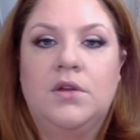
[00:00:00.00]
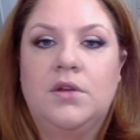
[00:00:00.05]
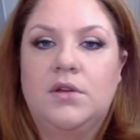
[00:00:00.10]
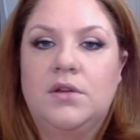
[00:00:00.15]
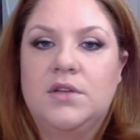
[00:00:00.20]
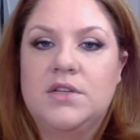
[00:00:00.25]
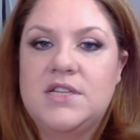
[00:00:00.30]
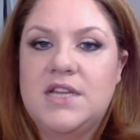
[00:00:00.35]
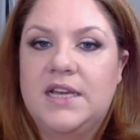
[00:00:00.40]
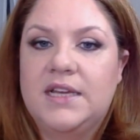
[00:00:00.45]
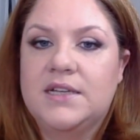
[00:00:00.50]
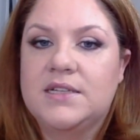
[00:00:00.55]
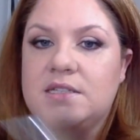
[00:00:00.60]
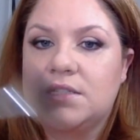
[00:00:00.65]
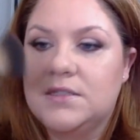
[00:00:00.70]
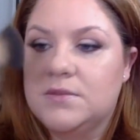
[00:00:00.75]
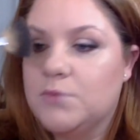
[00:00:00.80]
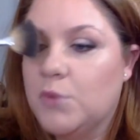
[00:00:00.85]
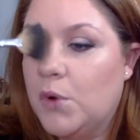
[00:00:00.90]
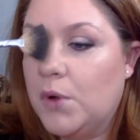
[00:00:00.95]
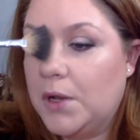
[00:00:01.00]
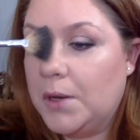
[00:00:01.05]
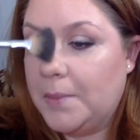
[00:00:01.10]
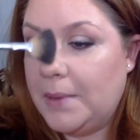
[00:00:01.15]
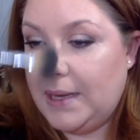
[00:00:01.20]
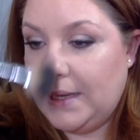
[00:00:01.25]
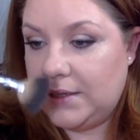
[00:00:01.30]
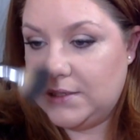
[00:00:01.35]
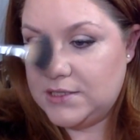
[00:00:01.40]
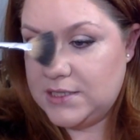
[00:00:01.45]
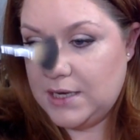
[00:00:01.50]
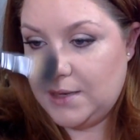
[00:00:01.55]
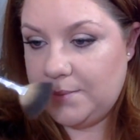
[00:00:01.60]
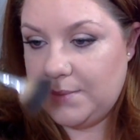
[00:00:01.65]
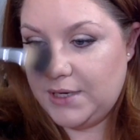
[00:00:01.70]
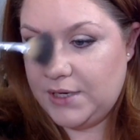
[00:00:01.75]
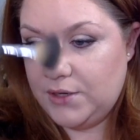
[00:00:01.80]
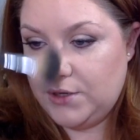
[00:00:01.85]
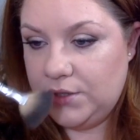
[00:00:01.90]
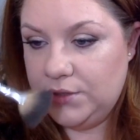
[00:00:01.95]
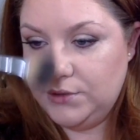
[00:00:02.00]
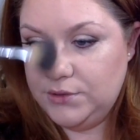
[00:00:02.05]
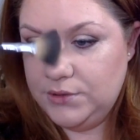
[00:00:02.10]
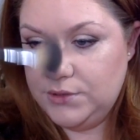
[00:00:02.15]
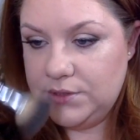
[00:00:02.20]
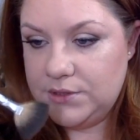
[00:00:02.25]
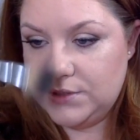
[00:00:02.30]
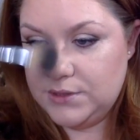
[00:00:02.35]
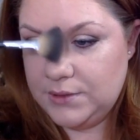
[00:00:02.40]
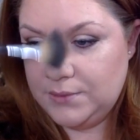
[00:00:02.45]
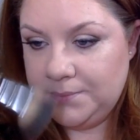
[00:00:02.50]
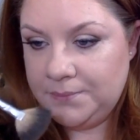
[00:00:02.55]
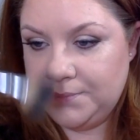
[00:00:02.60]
And take a small amount down my nose